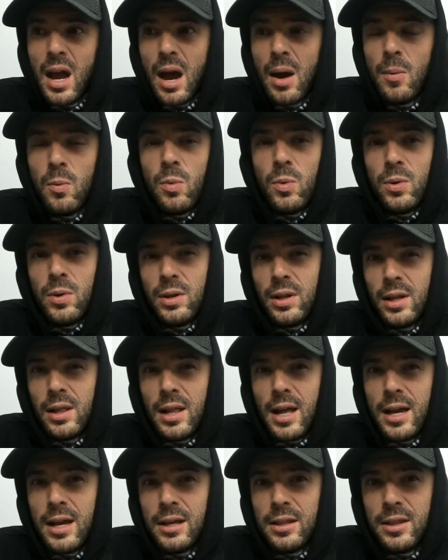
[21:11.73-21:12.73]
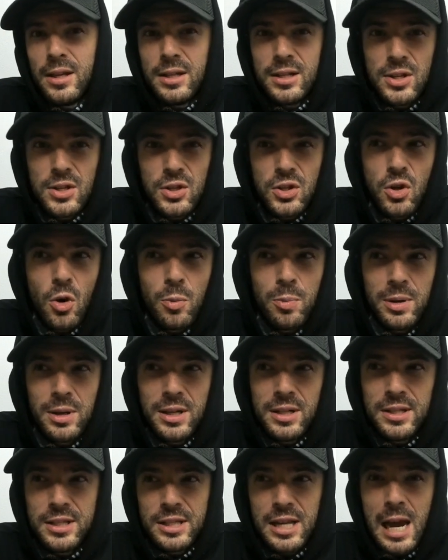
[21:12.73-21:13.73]
I really like the
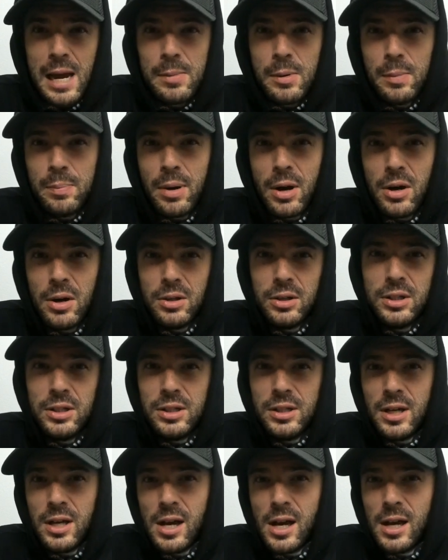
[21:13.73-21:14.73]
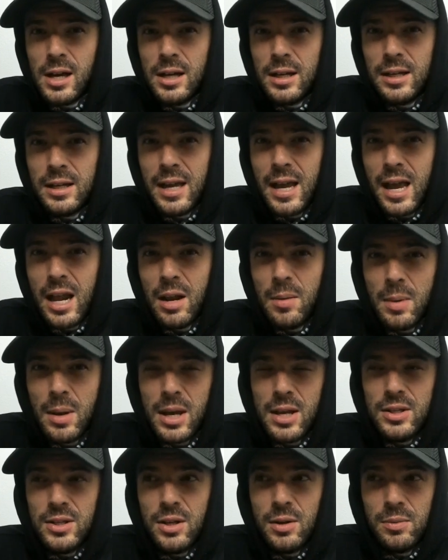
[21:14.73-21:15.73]
dystopian cyberpunk uh,
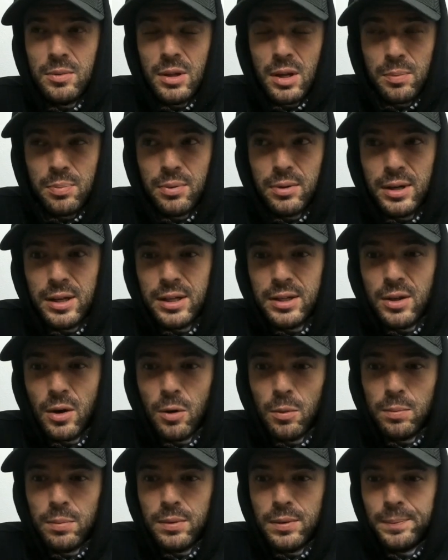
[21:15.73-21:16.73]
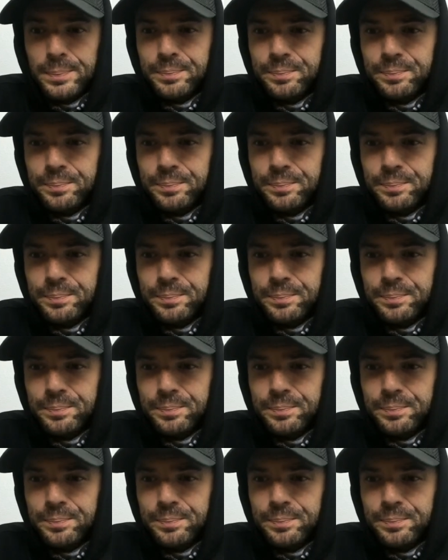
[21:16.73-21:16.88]
animes. They're they're pretty dope.